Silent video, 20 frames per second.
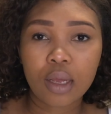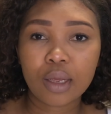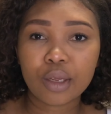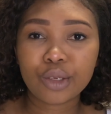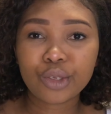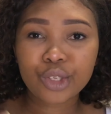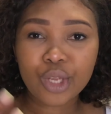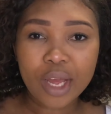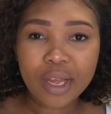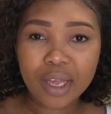
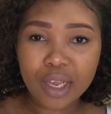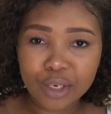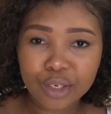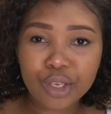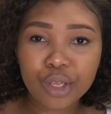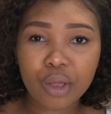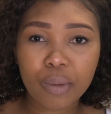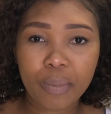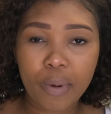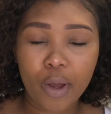So I get to
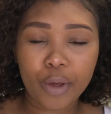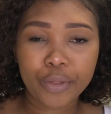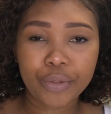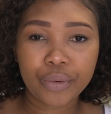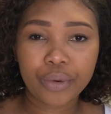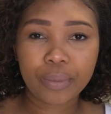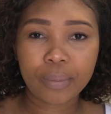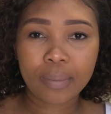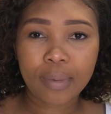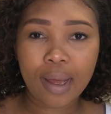the
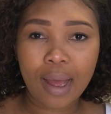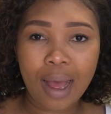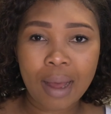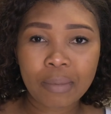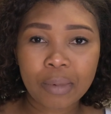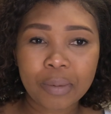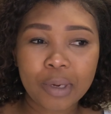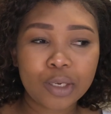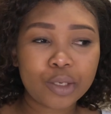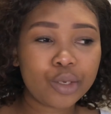bathroom, I'm
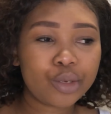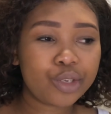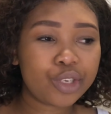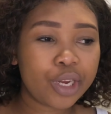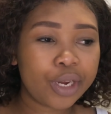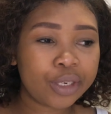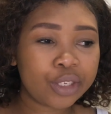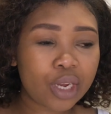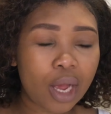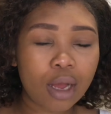about to
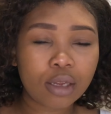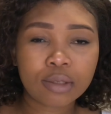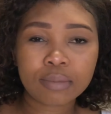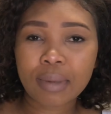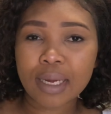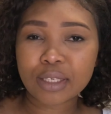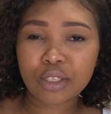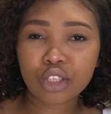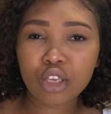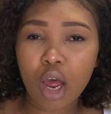change out
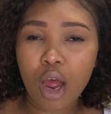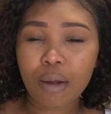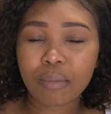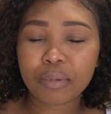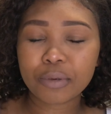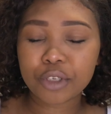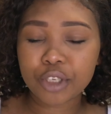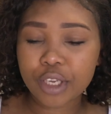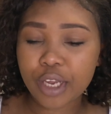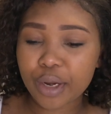my
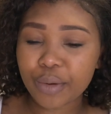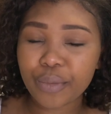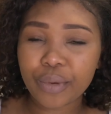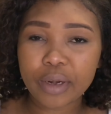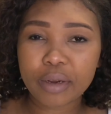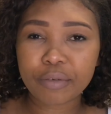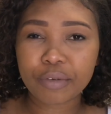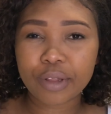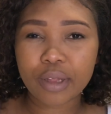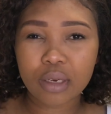top to get ready
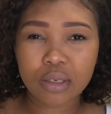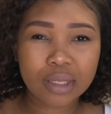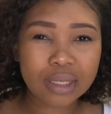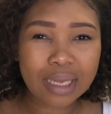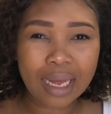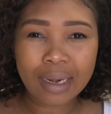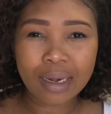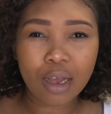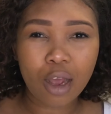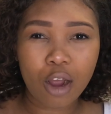for that
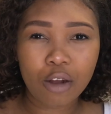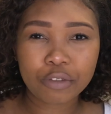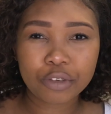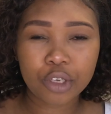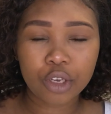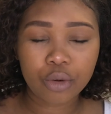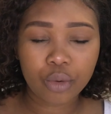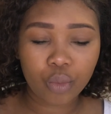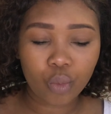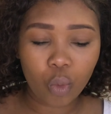Sunday
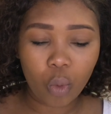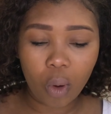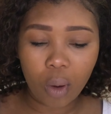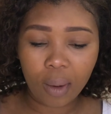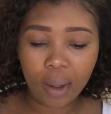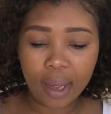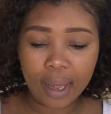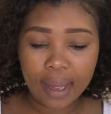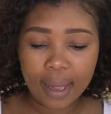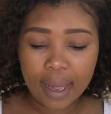afternoon walk,